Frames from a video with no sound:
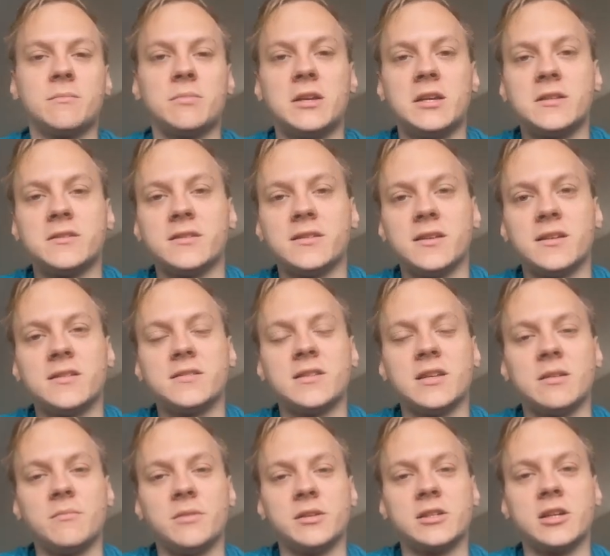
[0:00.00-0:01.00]
Pieces
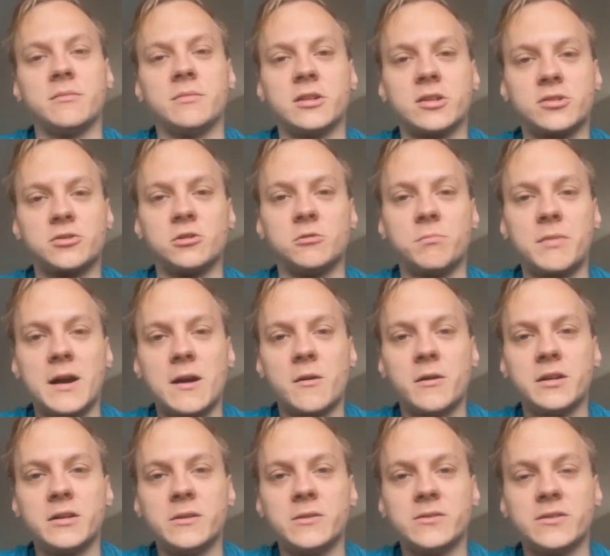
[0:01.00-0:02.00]
and becoming a true power
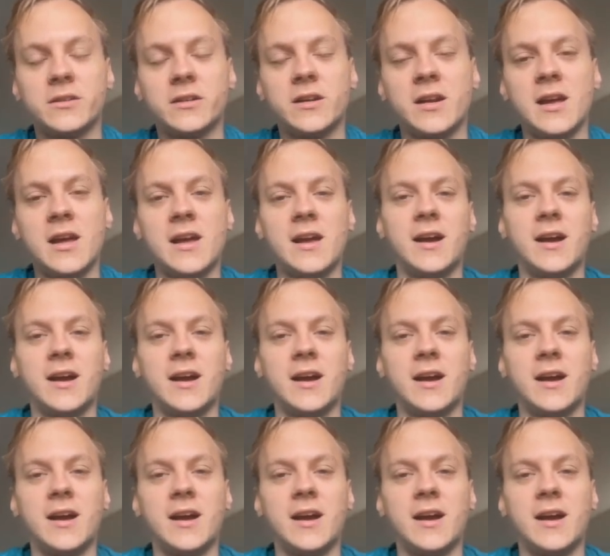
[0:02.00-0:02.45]
user.